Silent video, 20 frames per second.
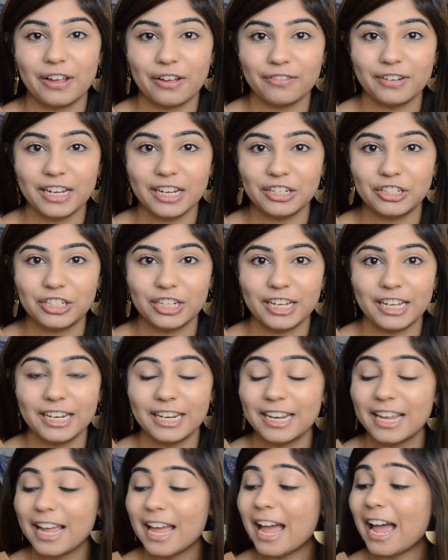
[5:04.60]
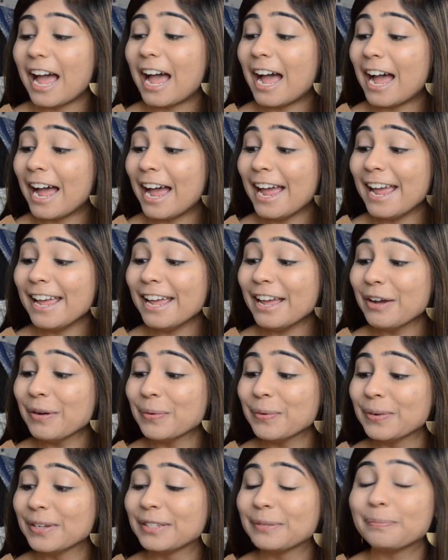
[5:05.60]
Foundation. I
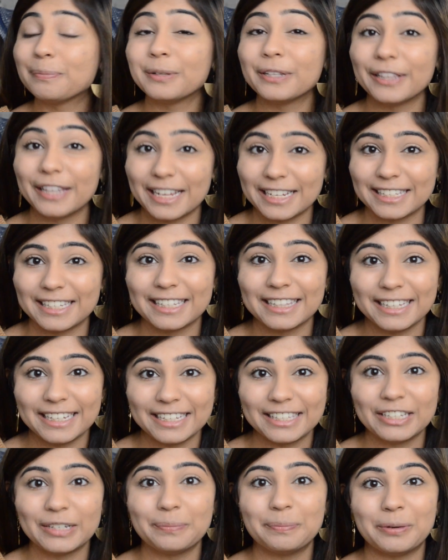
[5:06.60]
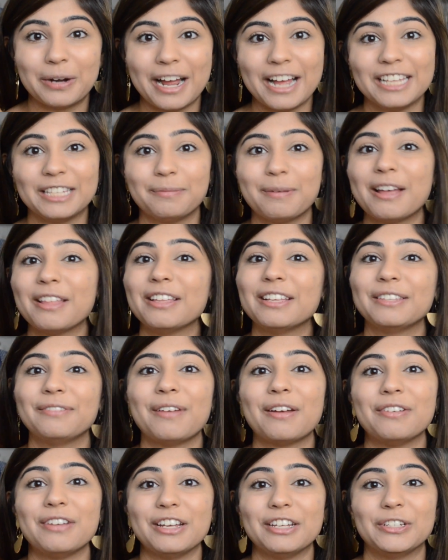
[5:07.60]
was pleasantly surprised by this
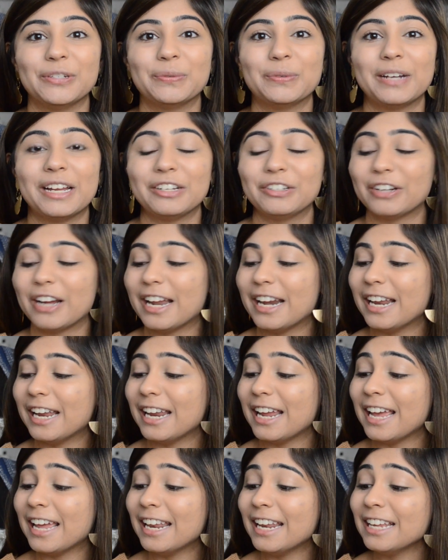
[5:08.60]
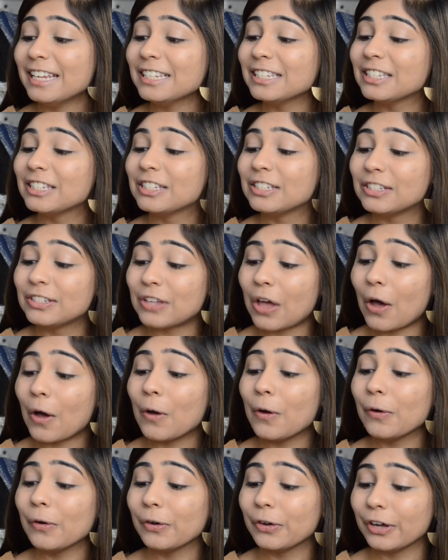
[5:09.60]
foundation when I tried it. It is
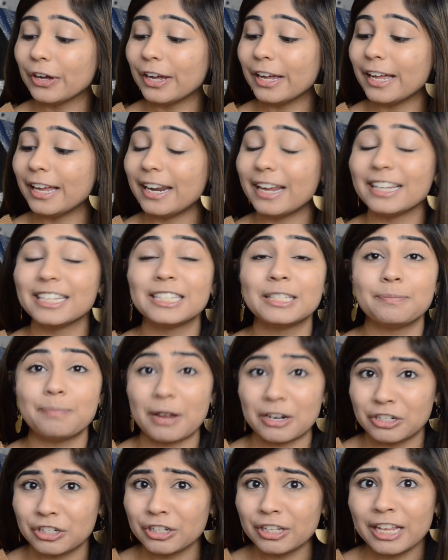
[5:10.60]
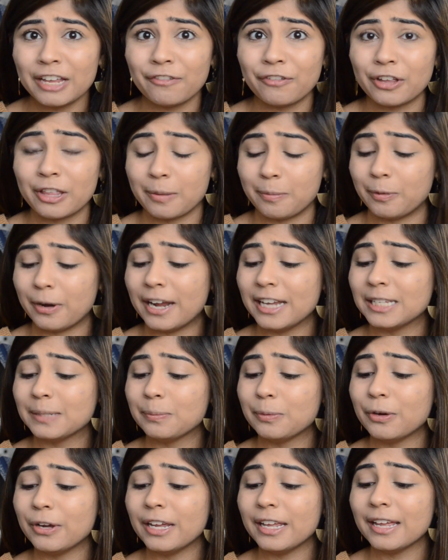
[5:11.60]
so good, especially for the price
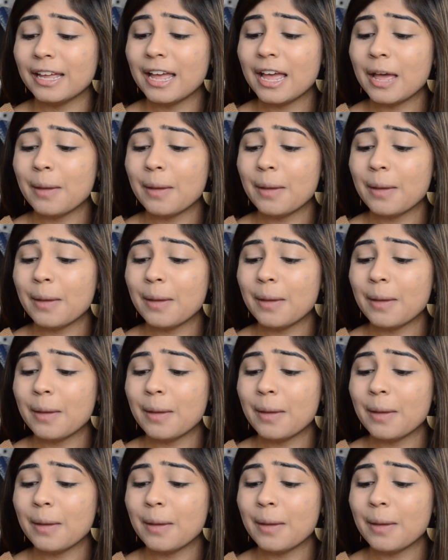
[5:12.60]
point,